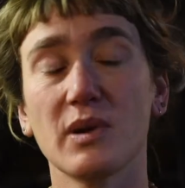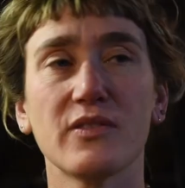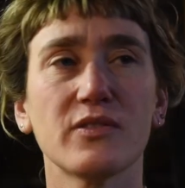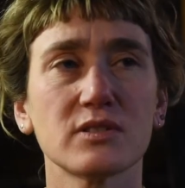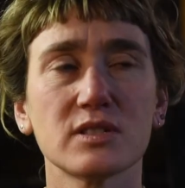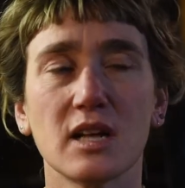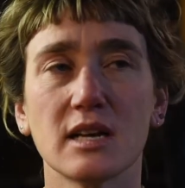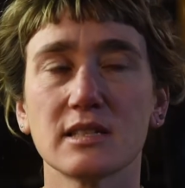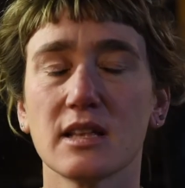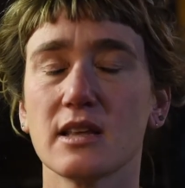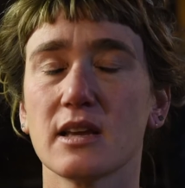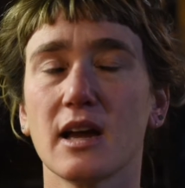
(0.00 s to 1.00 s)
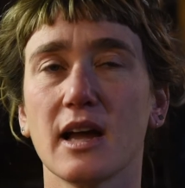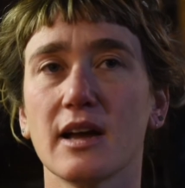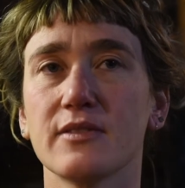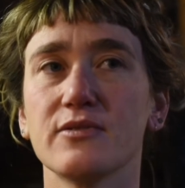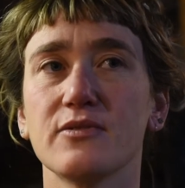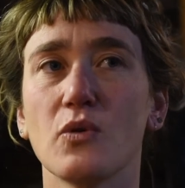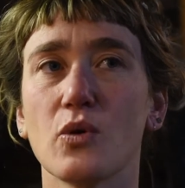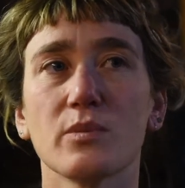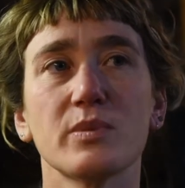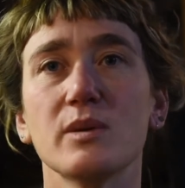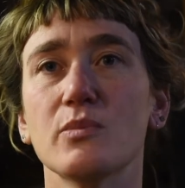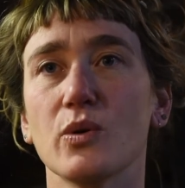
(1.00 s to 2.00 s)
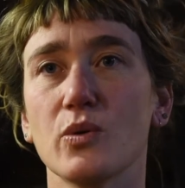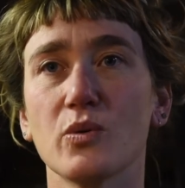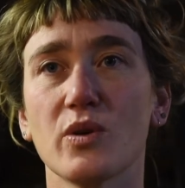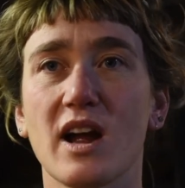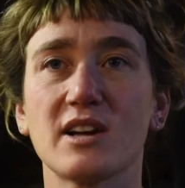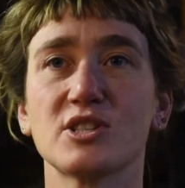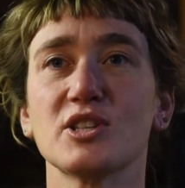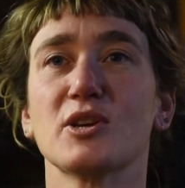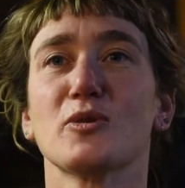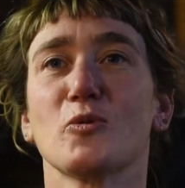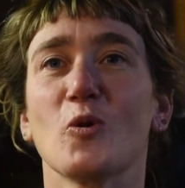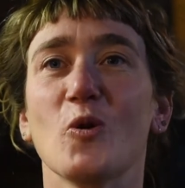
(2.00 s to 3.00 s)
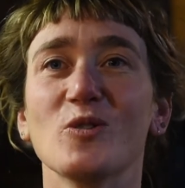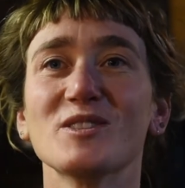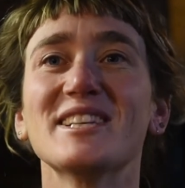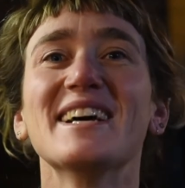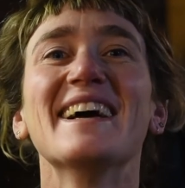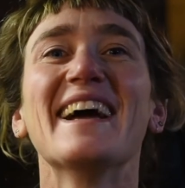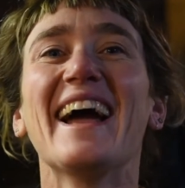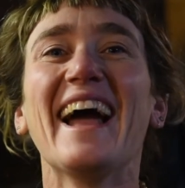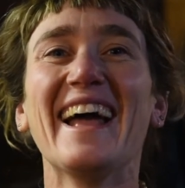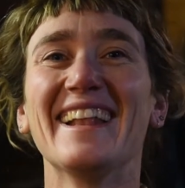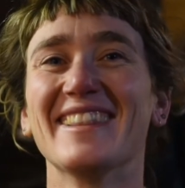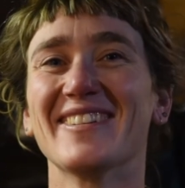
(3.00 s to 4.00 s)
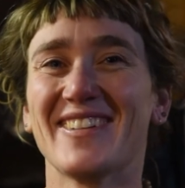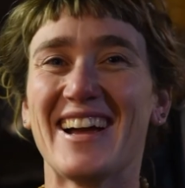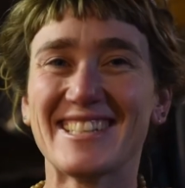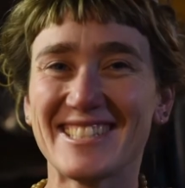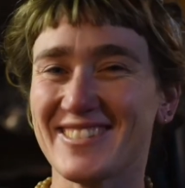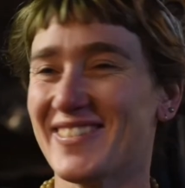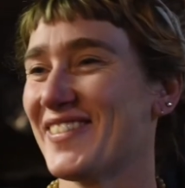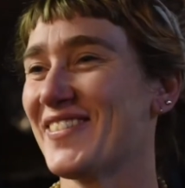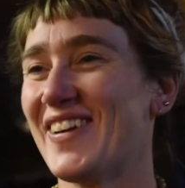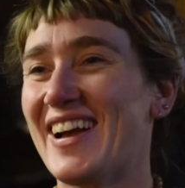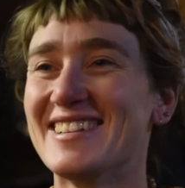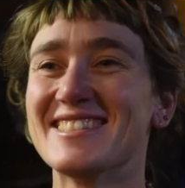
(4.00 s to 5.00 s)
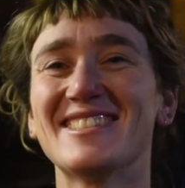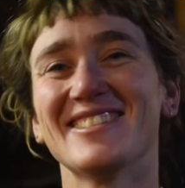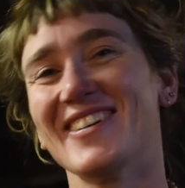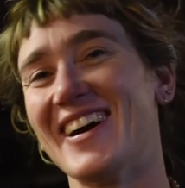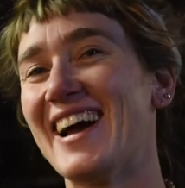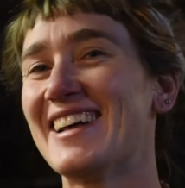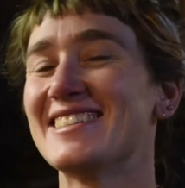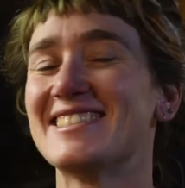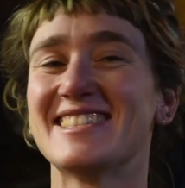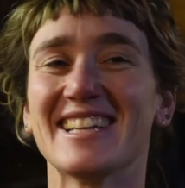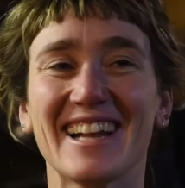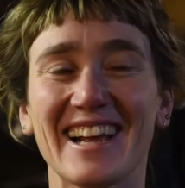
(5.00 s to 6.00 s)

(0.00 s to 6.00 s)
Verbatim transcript: My first class, I think I had 4 people who were actually enrolled, and the rest were friends who I had sit